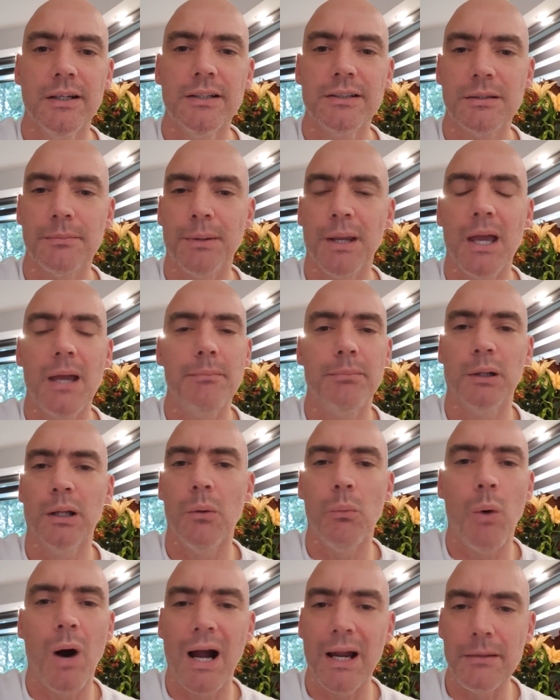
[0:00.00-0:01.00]
to be able to
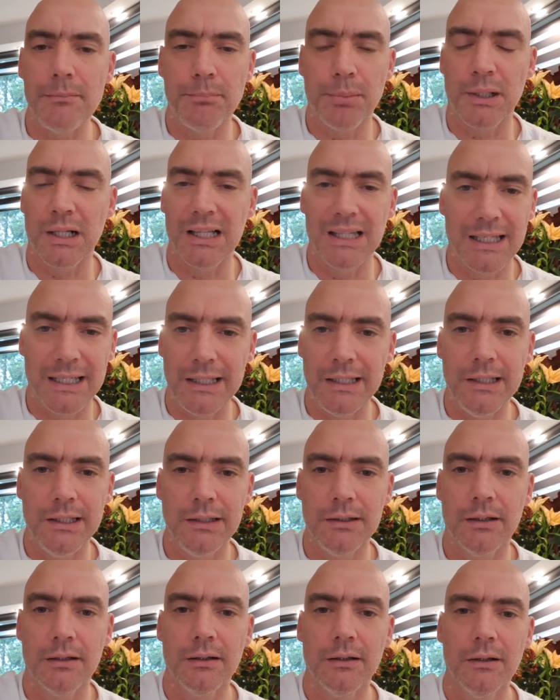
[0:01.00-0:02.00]
wipe
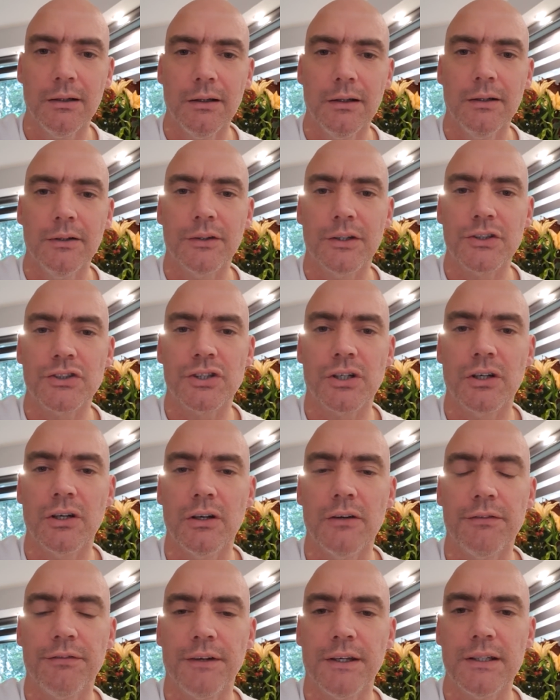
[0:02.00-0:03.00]
clean the
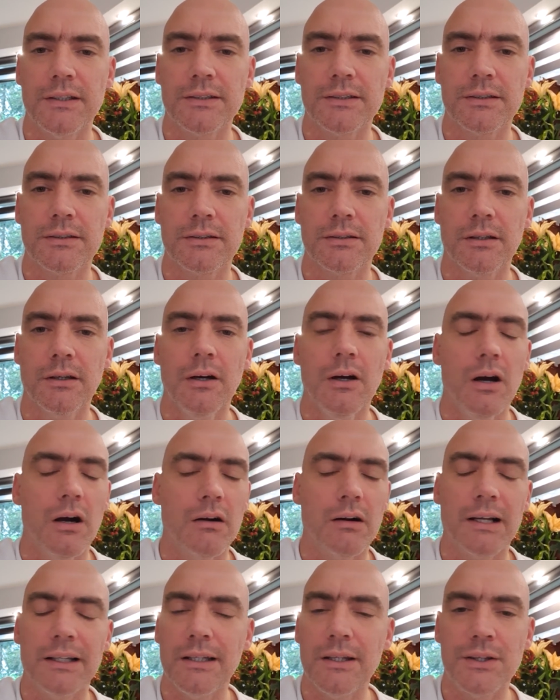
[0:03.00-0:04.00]
surface
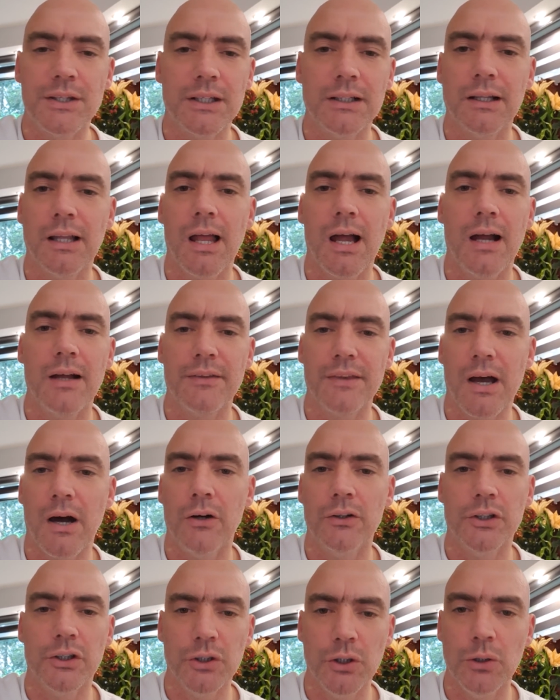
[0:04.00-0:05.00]
or anything like that
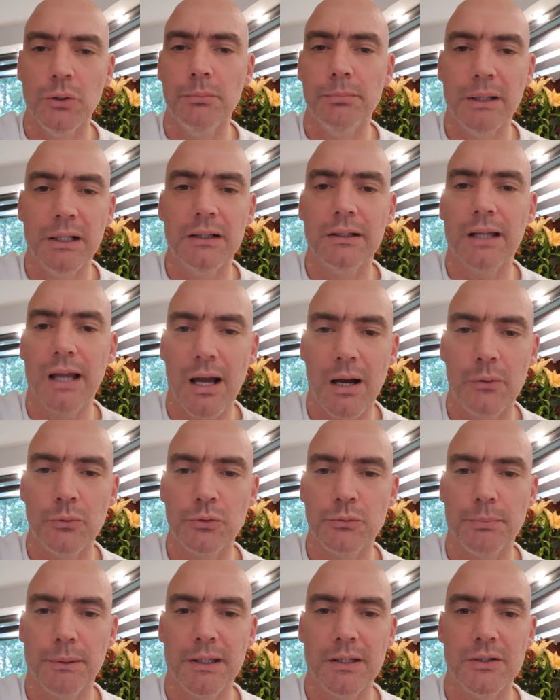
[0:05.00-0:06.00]
on a new build house,
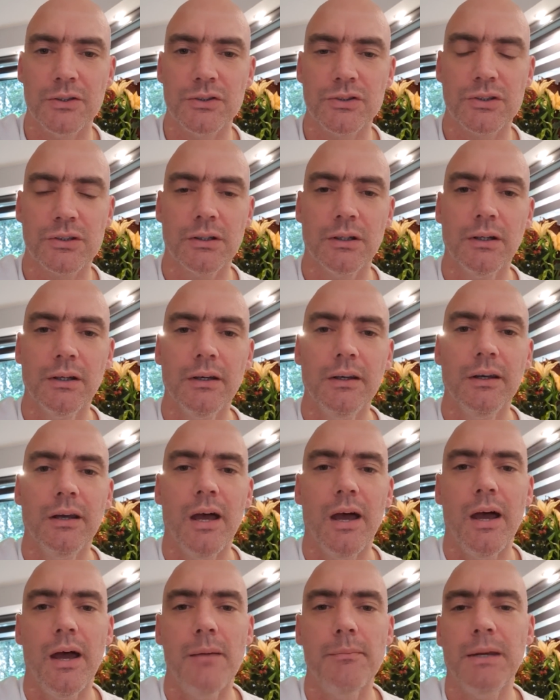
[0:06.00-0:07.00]
because
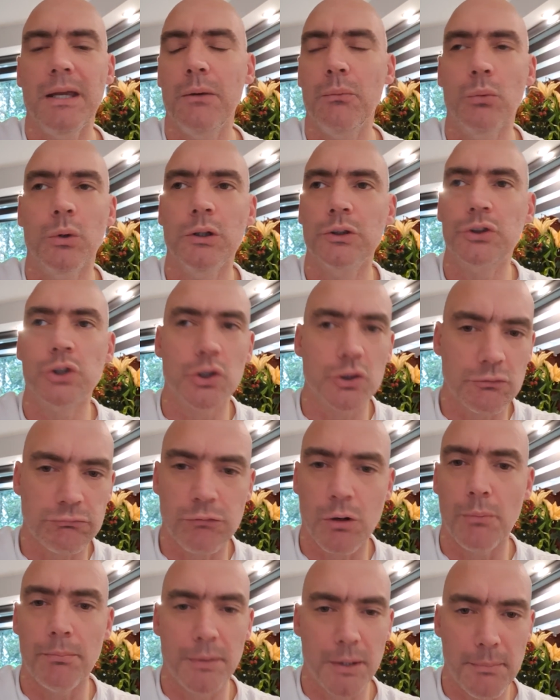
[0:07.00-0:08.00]
it will just
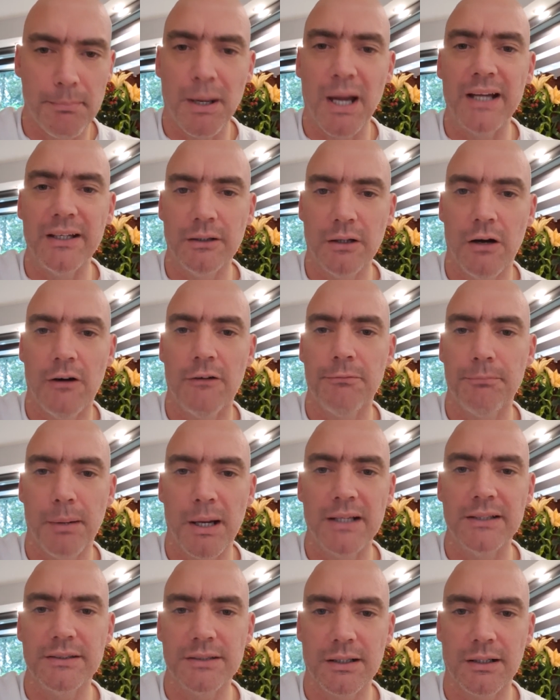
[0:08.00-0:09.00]
rub the paint off
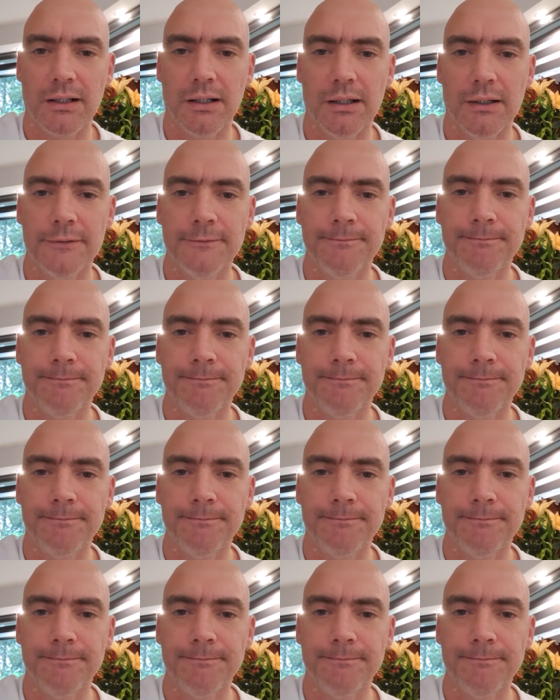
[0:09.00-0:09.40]
basically.